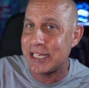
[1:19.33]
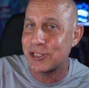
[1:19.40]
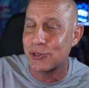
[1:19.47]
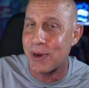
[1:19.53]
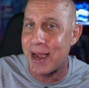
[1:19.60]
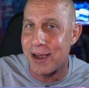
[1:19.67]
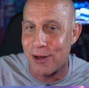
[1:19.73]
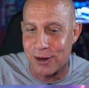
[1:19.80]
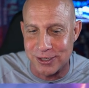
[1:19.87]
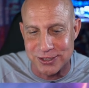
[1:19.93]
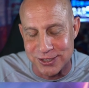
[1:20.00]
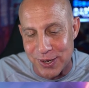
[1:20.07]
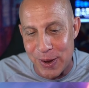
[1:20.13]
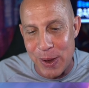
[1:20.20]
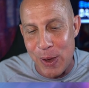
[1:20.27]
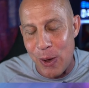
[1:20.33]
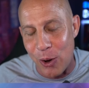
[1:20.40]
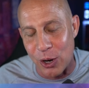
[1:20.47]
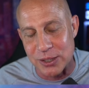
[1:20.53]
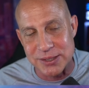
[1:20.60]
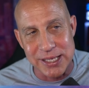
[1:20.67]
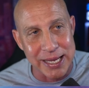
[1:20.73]
tryhards,
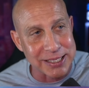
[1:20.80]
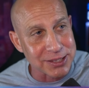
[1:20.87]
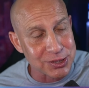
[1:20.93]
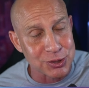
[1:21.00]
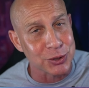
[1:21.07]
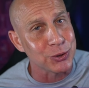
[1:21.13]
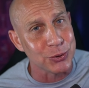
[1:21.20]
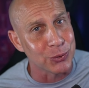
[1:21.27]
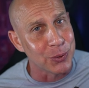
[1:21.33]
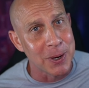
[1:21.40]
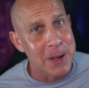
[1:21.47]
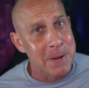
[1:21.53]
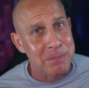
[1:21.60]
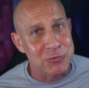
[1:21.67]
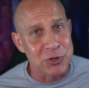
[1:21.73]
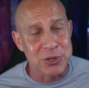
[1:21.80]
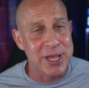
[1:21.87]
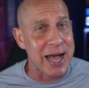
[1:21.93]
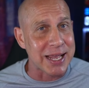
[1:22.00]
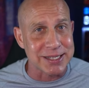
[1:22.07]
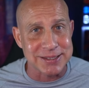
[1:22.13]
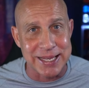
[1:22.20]
are saying, Stew, you
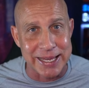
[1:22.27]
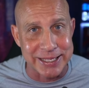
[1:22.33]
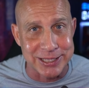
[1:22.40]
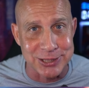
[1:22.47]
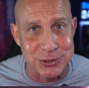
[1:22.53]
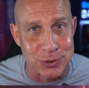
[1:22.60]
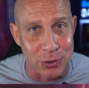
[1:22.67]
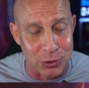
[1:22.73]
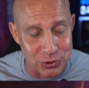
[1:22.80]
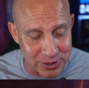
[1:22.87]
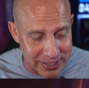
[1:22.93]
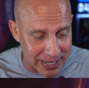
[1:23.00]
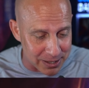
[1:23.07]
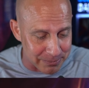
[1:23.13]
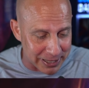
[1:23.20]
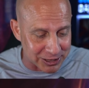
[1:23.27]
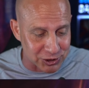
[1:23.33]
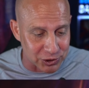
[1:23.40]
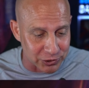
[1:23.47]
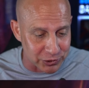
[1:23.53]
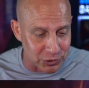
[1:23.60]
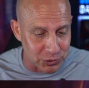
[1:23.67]
got to take control. You got to make
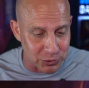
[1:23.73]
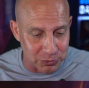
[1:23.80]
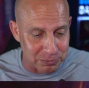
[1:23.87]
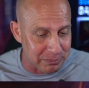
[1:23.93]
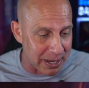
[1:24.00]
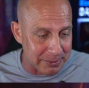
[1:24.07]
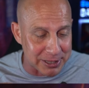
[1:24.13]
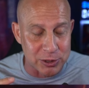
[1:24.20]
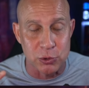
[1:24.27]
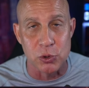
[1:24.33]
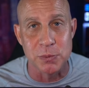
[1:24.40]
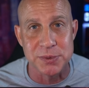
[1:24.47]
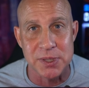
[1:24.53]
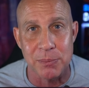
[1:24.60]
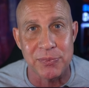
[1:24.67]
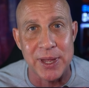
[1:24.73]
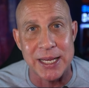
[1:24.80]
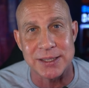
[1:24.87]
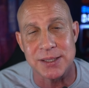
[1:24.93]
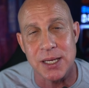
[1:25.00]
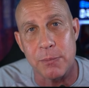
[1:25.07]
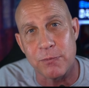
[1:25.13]
sure you maybe group some
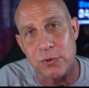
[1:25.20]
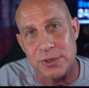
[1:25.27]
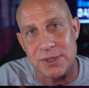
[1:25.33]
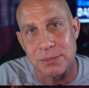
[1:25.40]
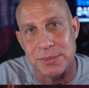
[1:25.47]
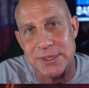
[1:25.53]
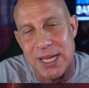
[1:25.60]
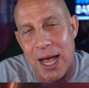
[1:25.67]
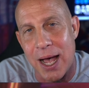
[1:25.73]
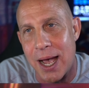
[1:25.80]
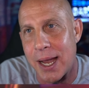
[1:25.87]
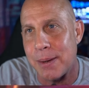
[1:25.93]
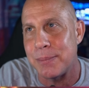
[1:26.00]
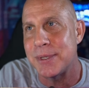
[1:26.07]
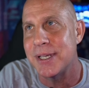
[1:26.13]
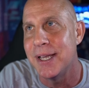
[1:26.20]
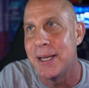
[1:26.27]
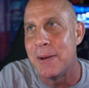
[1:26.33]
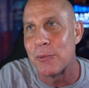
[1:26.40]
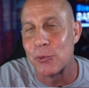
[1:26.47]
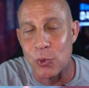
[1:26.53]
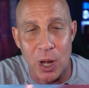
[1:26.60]
things for some timed
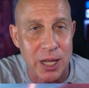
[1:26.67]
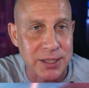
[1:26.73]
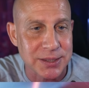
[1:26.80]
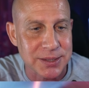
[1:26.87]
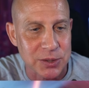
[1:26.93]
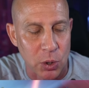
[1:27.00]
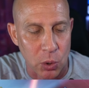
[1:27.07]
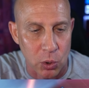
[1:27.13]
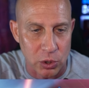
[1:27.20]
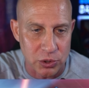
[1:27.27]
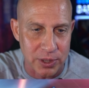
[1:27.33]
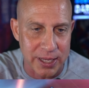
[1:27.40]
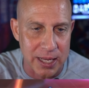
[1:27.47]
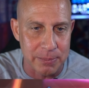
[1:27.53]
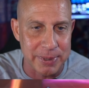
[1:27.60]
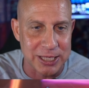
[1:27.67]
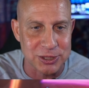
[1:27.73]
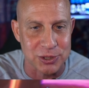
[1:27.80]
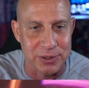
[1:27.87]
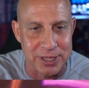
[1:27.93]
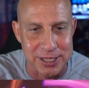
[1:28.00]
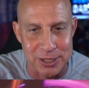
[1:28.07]
runs, or you got to make
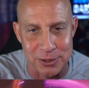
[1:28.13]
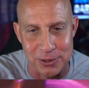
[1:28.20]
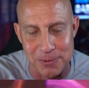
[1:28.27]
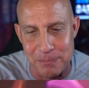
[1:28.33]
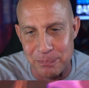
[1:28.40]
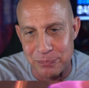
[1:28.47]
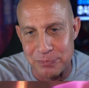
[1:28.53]
sure that you're